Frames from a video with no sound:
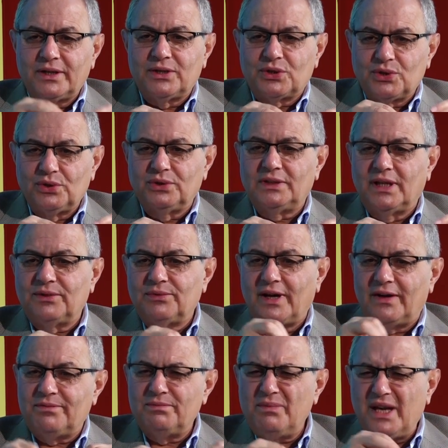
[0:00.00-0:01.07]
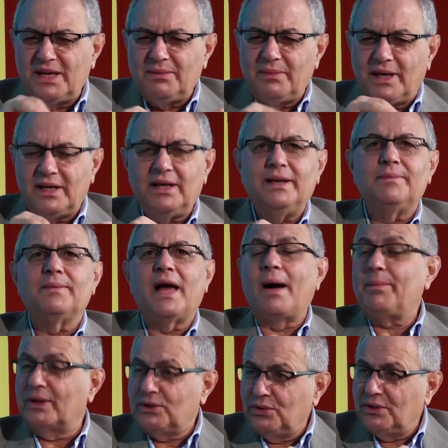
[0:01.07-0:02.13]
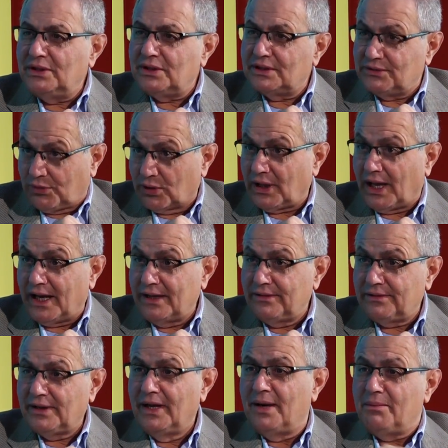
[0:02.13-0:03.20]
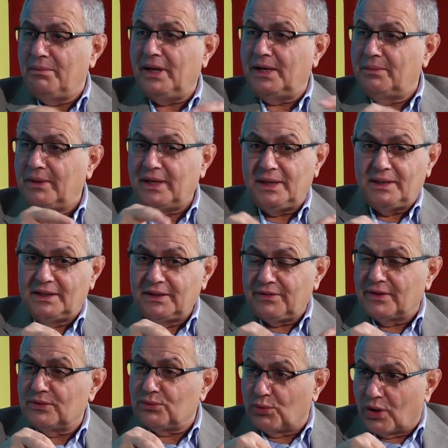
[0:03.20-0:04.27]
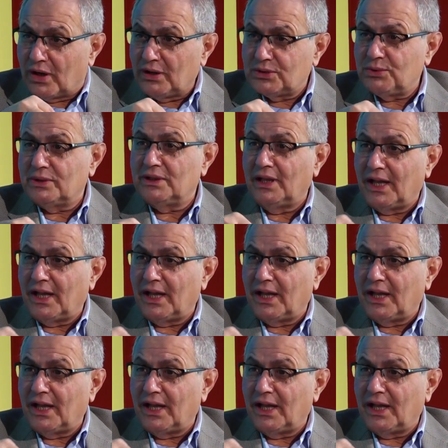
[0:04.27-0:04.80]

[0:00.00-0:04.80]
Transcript: pretty sure that we have many opportunities for life, many different worlds where